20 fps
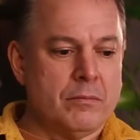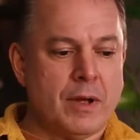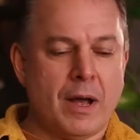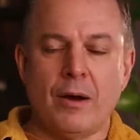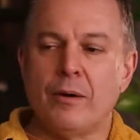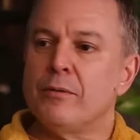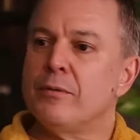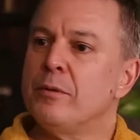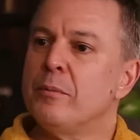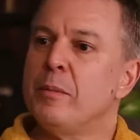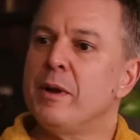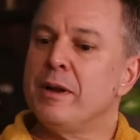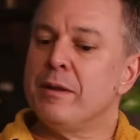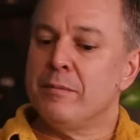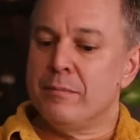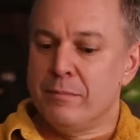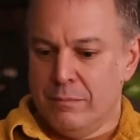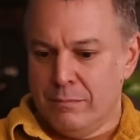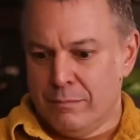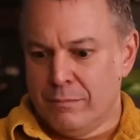however
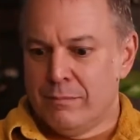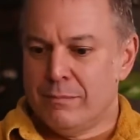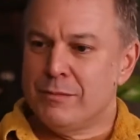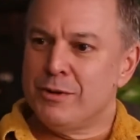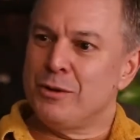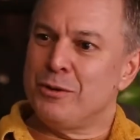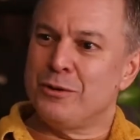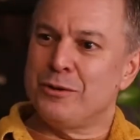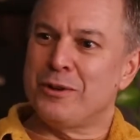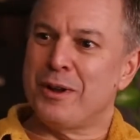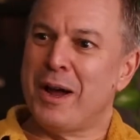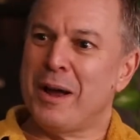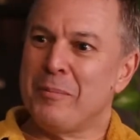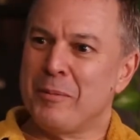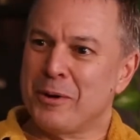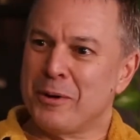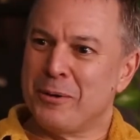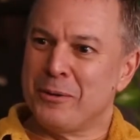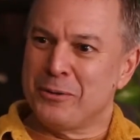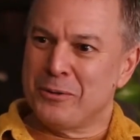many, till your
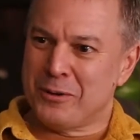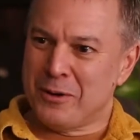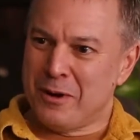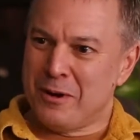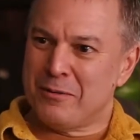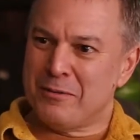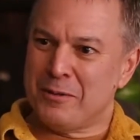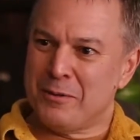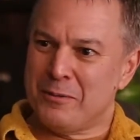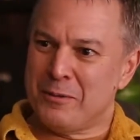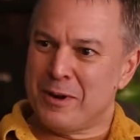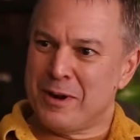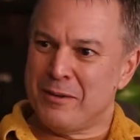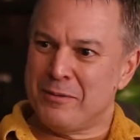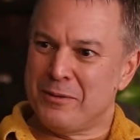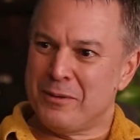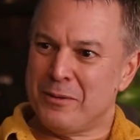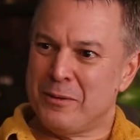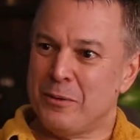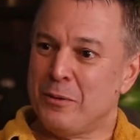timer goes off or
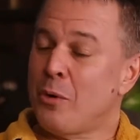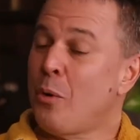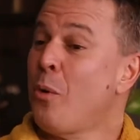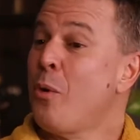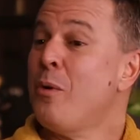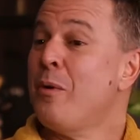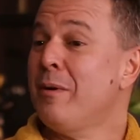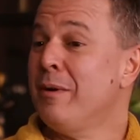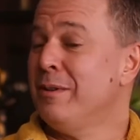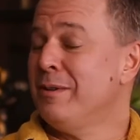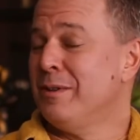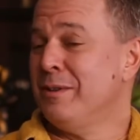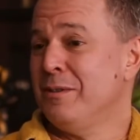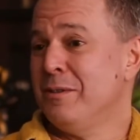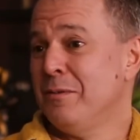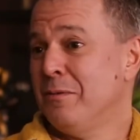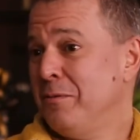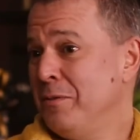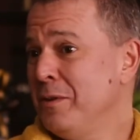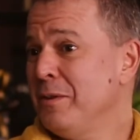whatever, or until
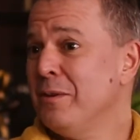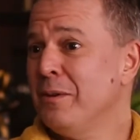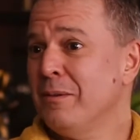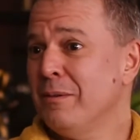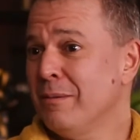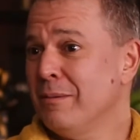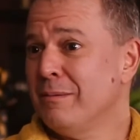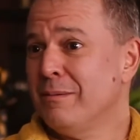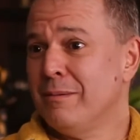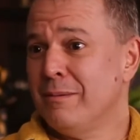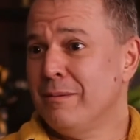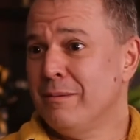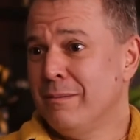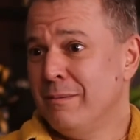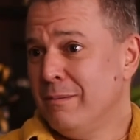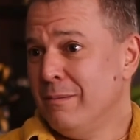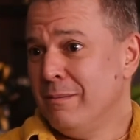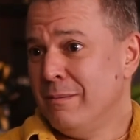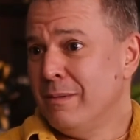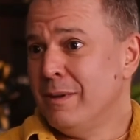you feel
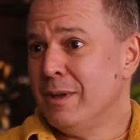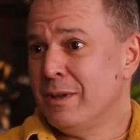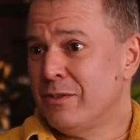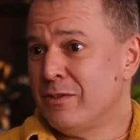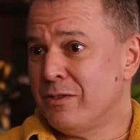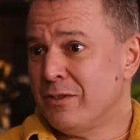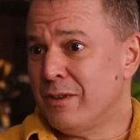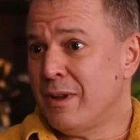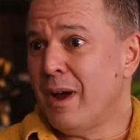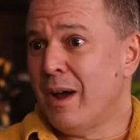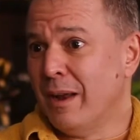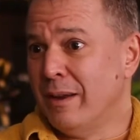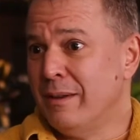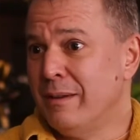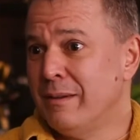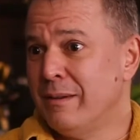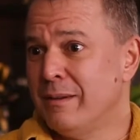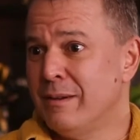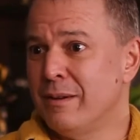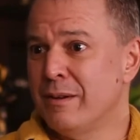it's
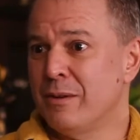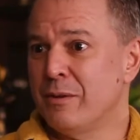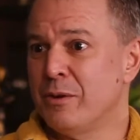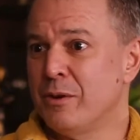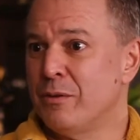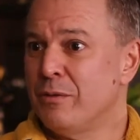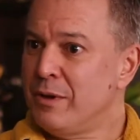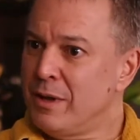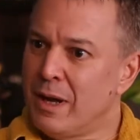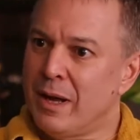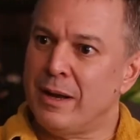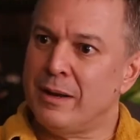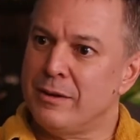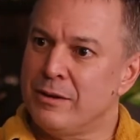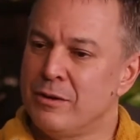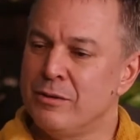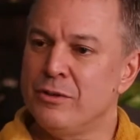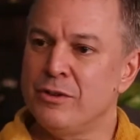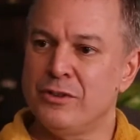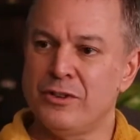done. You're done.
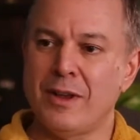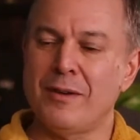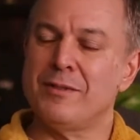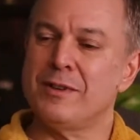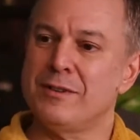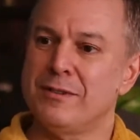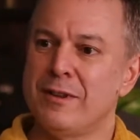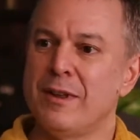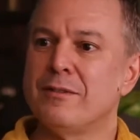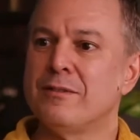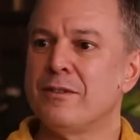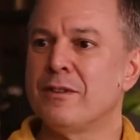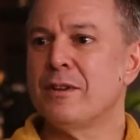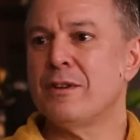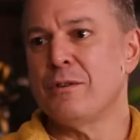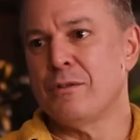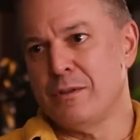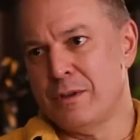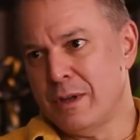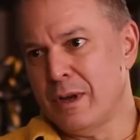You just have a sense that
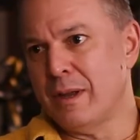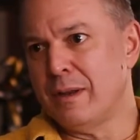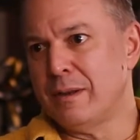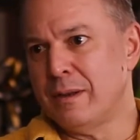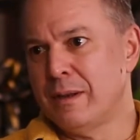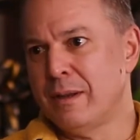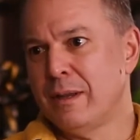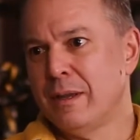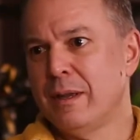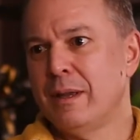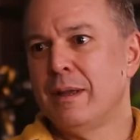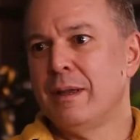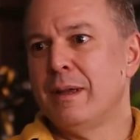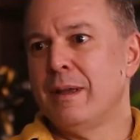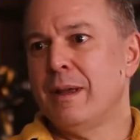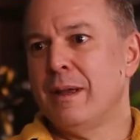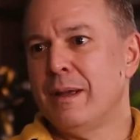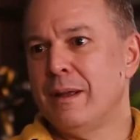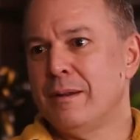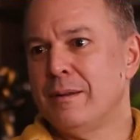you're done.
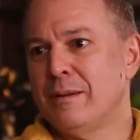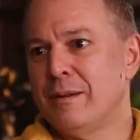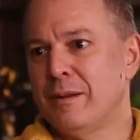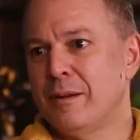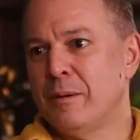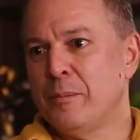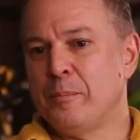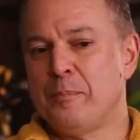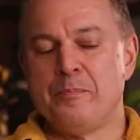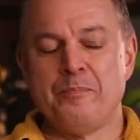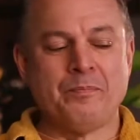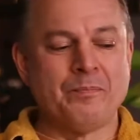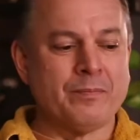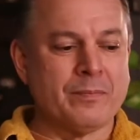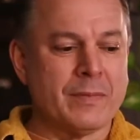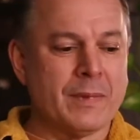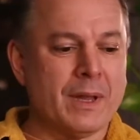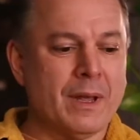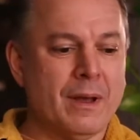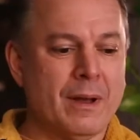And,
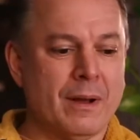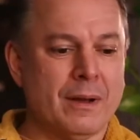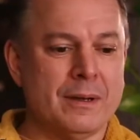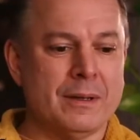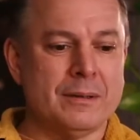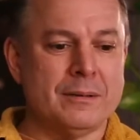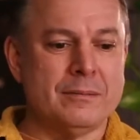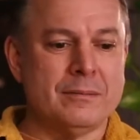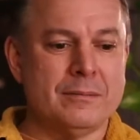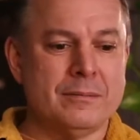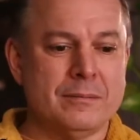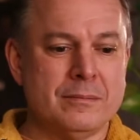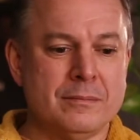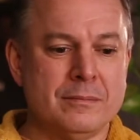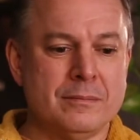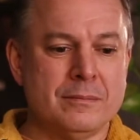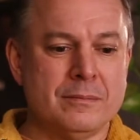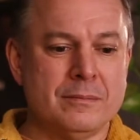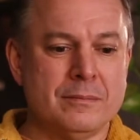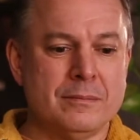and
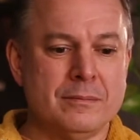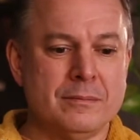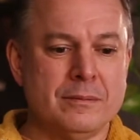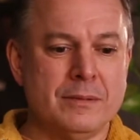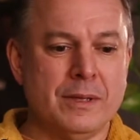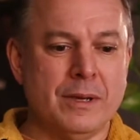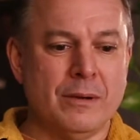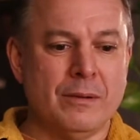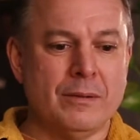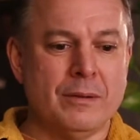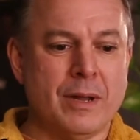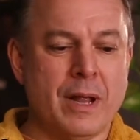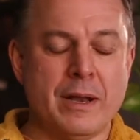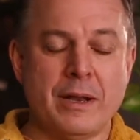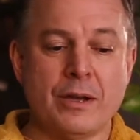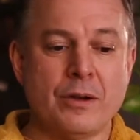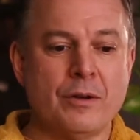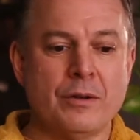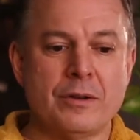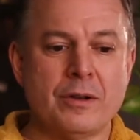
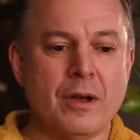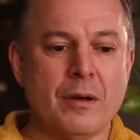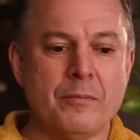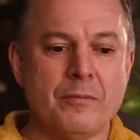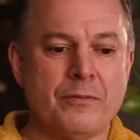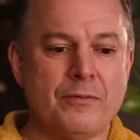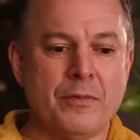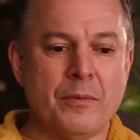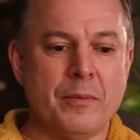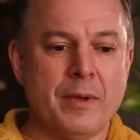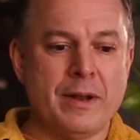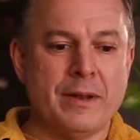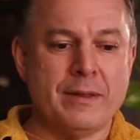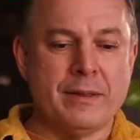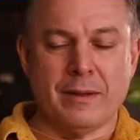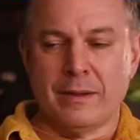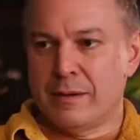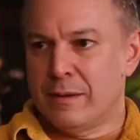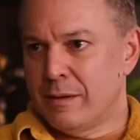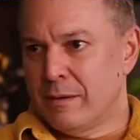it could come from
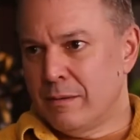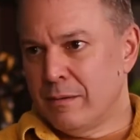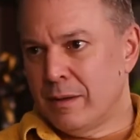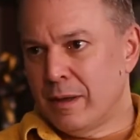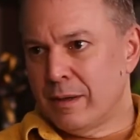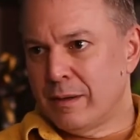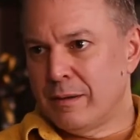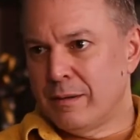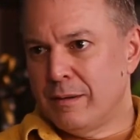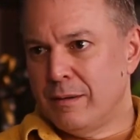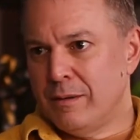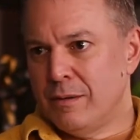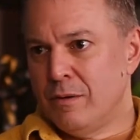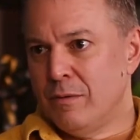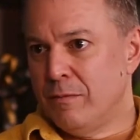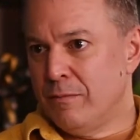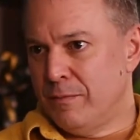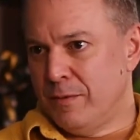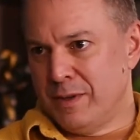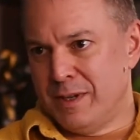anything, like
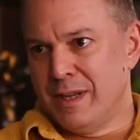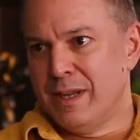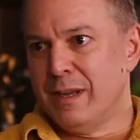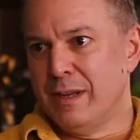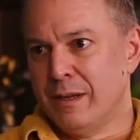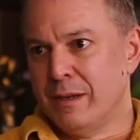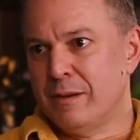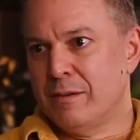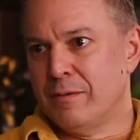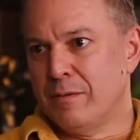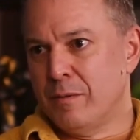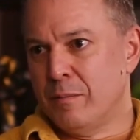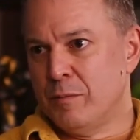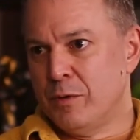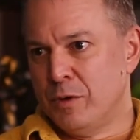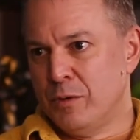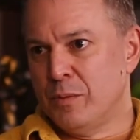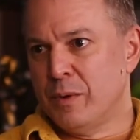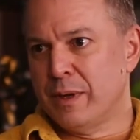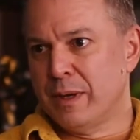you're fatigued from
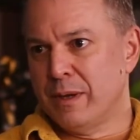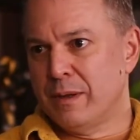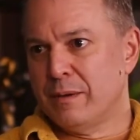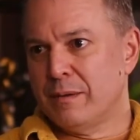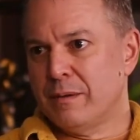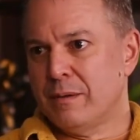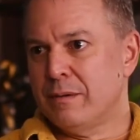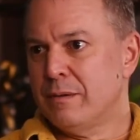doing it,